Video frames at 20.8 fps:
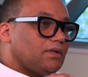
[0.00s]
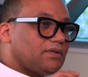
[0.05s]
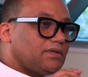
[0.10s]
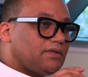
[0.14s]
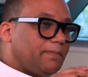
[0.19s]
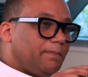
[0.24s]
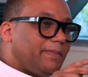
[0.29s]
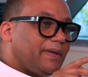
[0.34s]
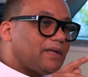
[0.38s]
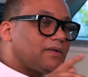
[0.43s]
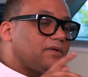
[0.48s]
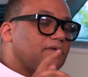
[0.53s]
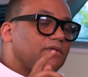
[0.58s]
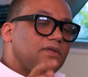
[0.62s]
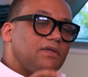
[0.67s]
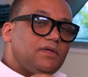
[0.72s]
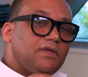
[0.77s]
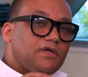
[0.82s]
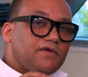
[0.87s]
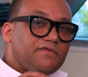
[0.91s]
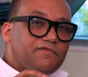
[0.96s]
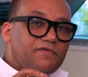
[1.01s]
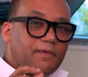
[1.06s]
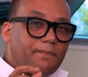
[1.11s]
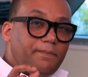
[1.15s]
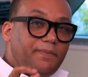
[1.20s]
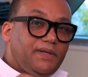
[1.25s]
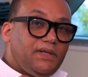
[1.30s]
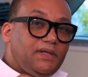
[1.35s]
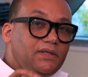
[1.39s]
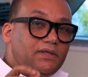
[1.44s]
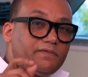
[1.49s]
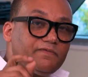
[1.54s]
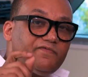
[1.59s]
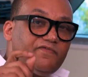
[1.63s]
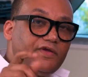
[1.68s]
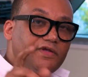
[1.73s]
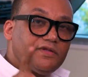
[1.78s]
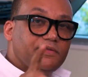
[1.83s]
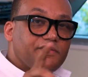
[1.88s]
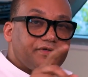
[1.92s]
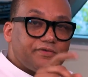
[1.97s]
The melody of a peanut
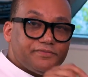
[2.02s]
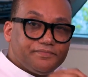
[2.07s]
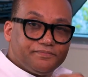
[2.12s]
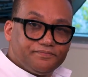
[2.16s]
vendor.